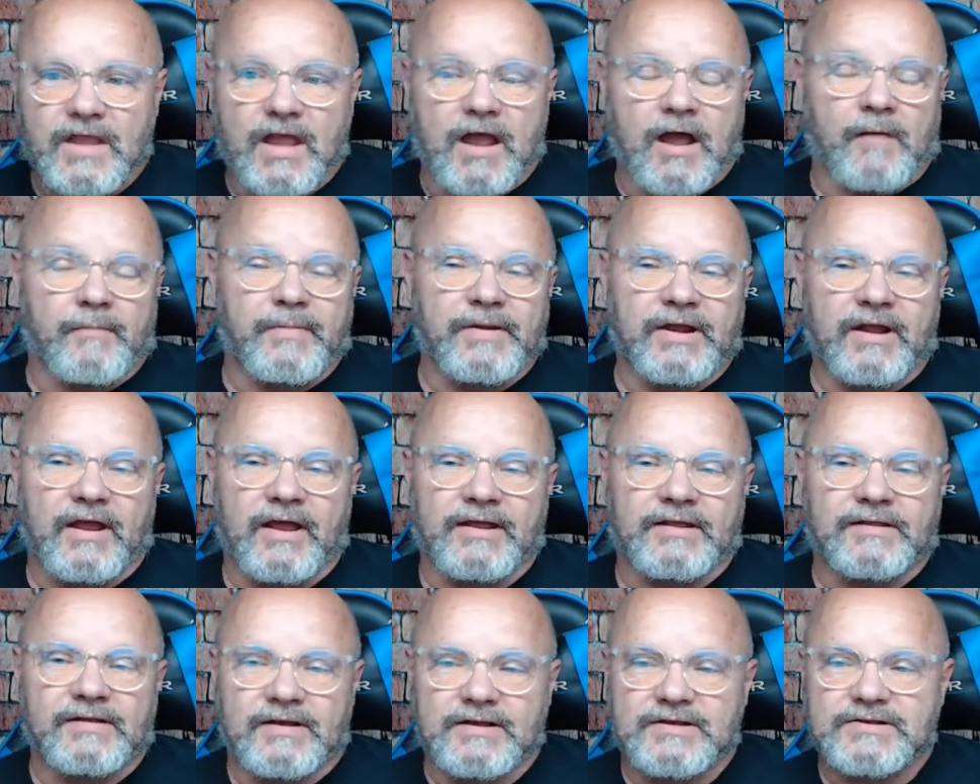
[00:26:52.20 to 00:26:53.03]
I'll be
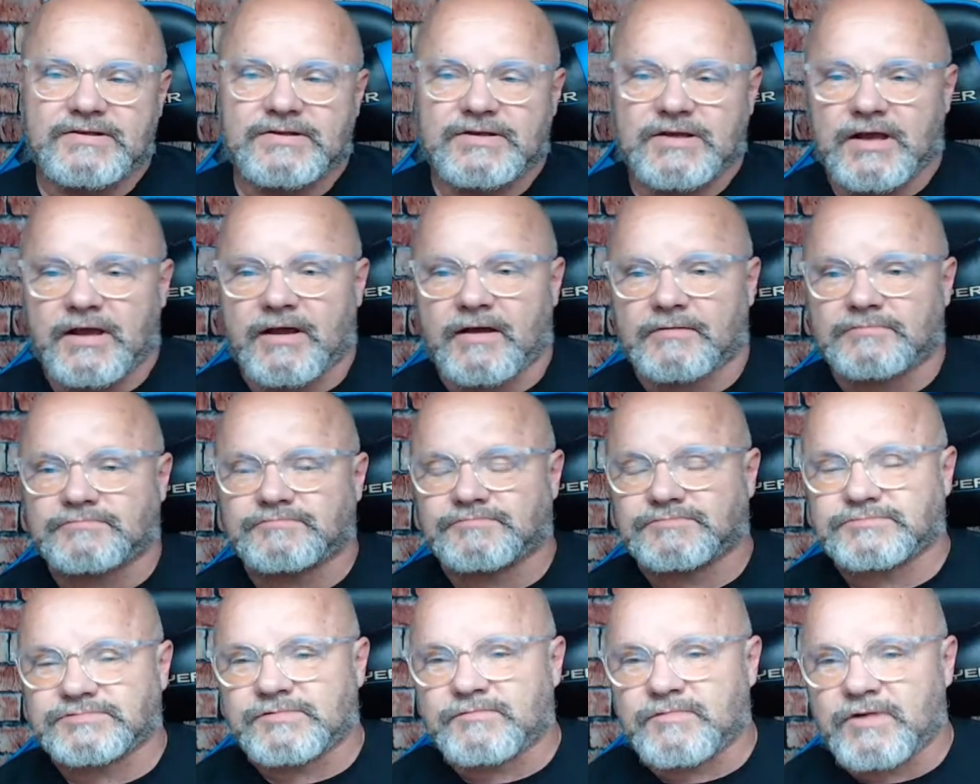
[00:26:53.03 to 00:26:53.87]
like this, yeah,
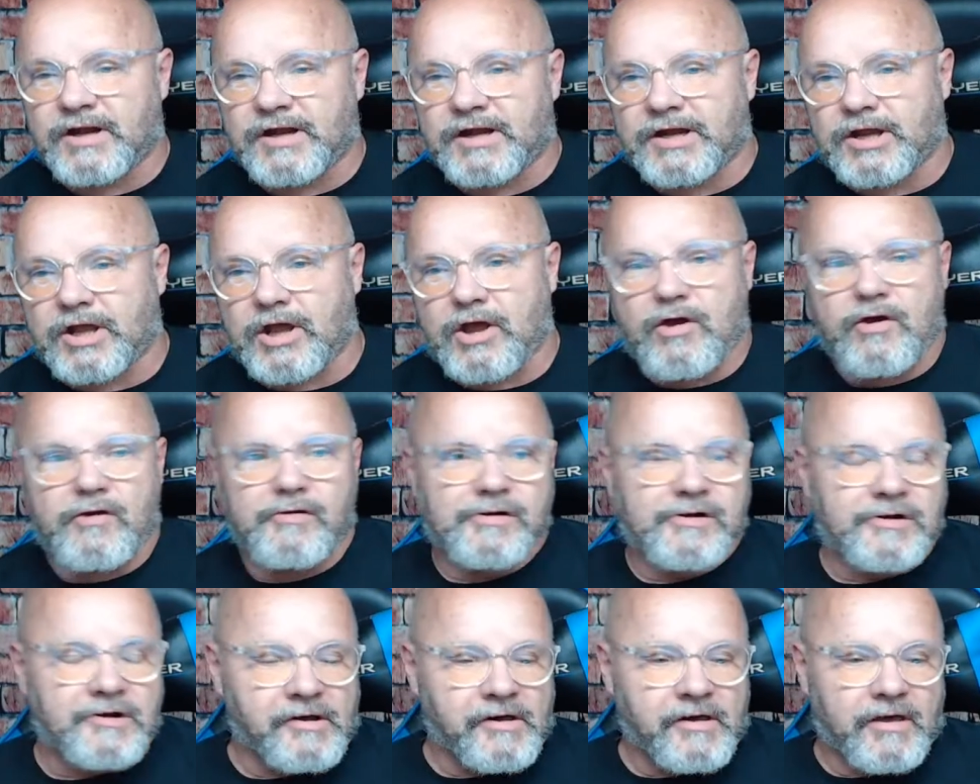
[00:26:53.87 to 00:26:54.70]
I'm ready to go.
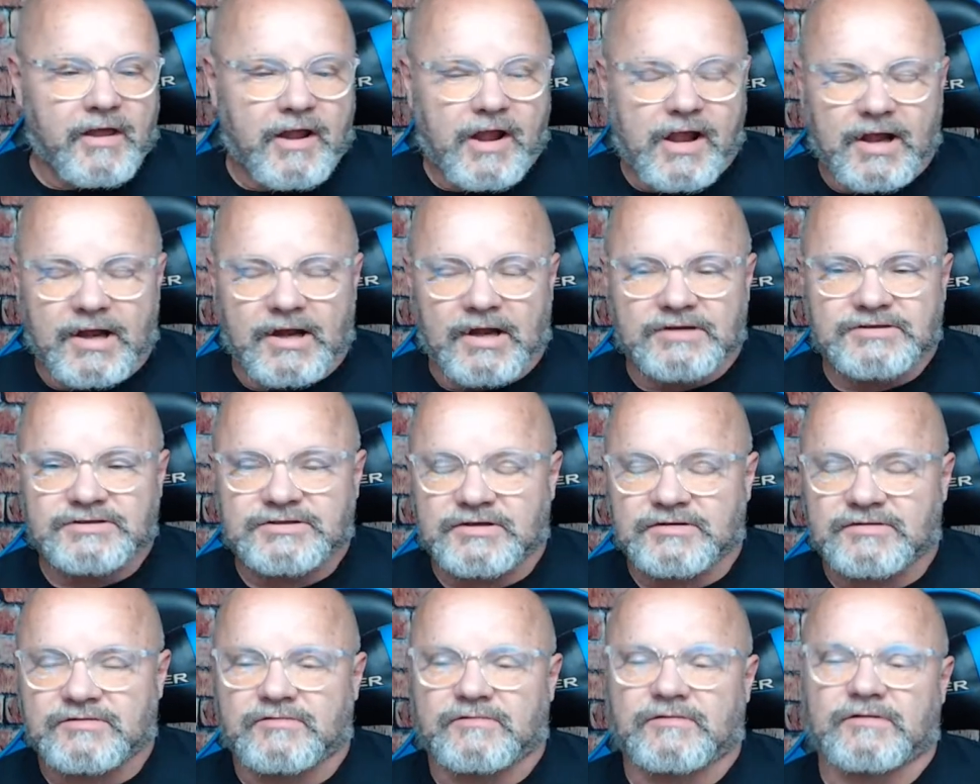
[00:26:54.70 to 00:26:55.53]
And I'll
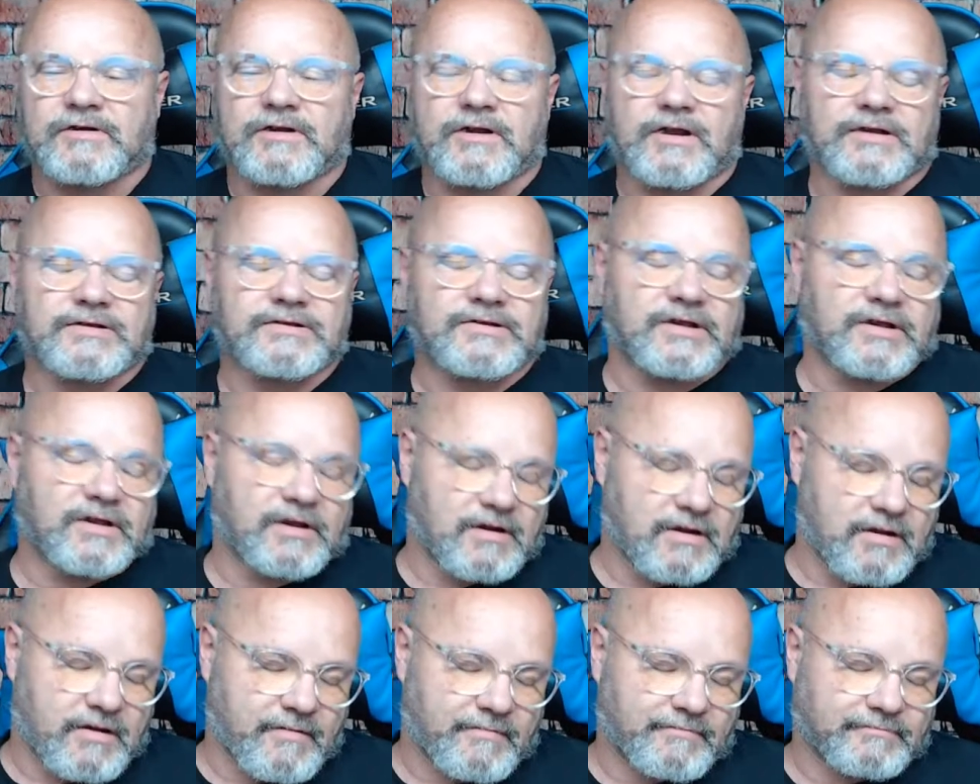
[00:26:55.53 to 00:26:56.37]
start doing the next thing
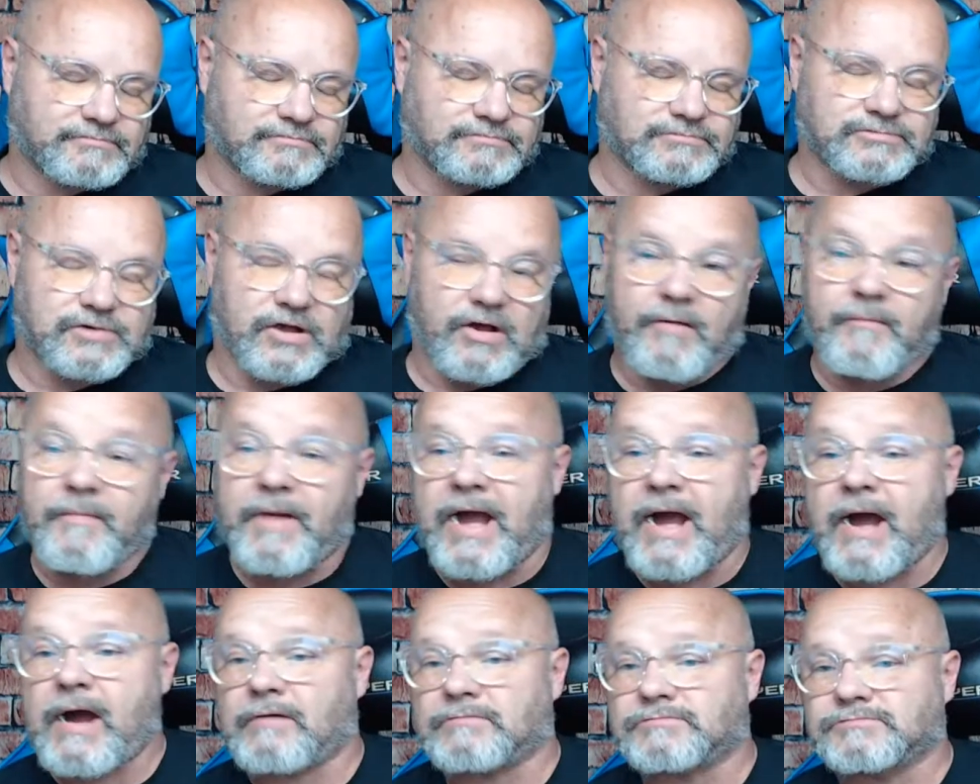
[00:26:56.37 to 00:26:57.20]
I'm
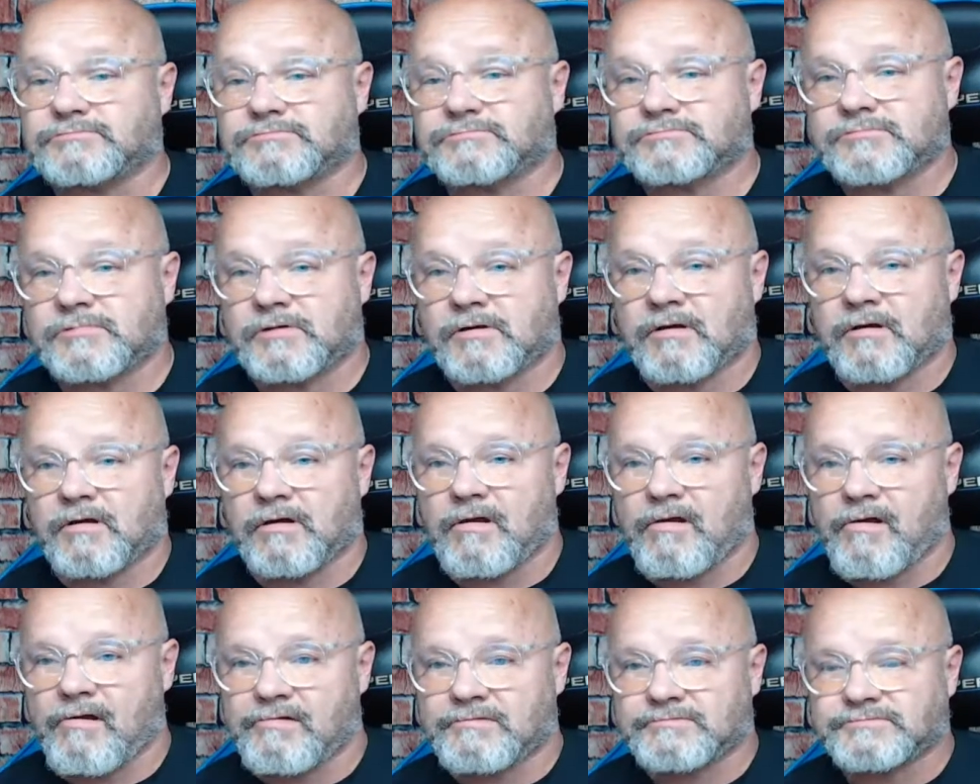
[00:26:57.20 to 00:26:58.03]
out.
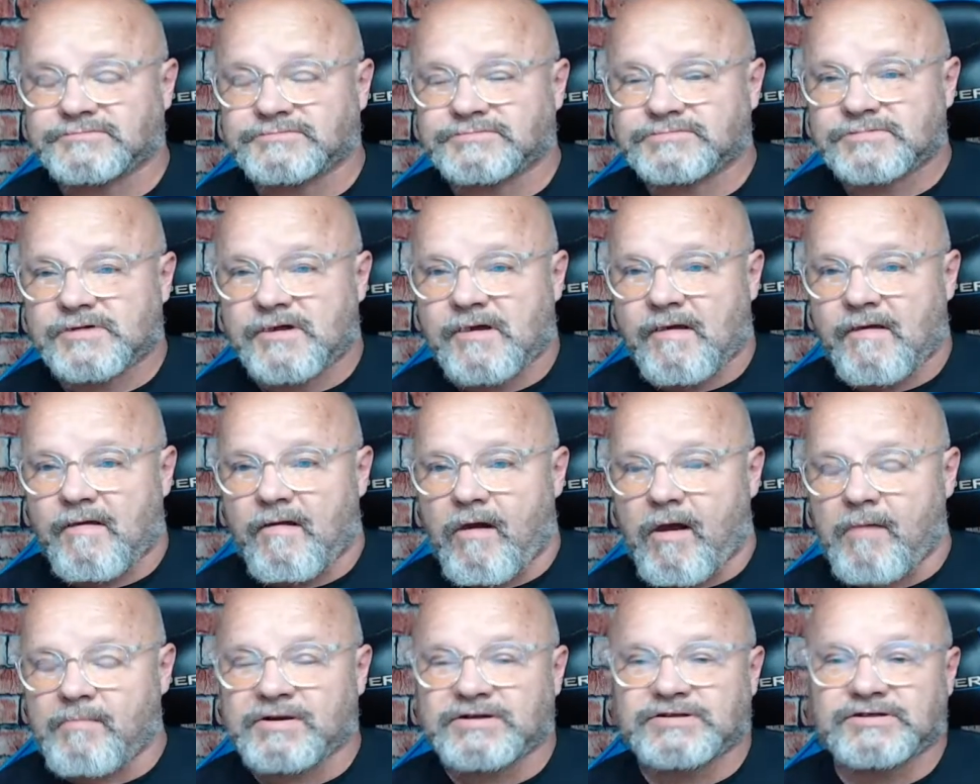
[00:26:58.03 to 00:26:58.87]

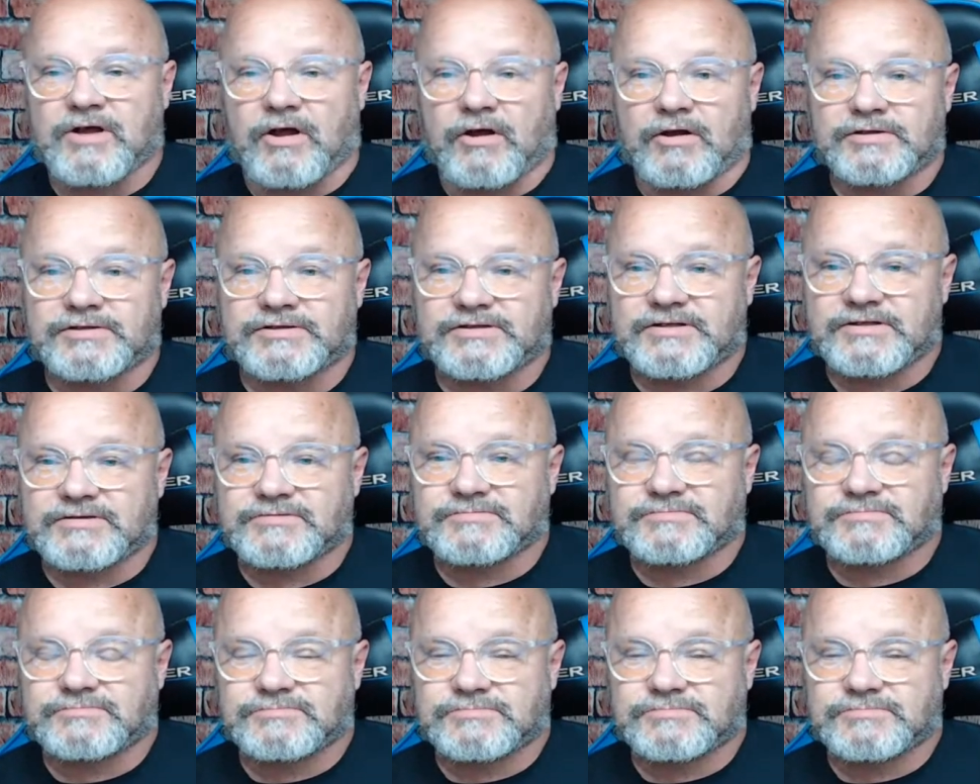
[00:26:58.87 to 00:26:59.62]
I'm exhausted.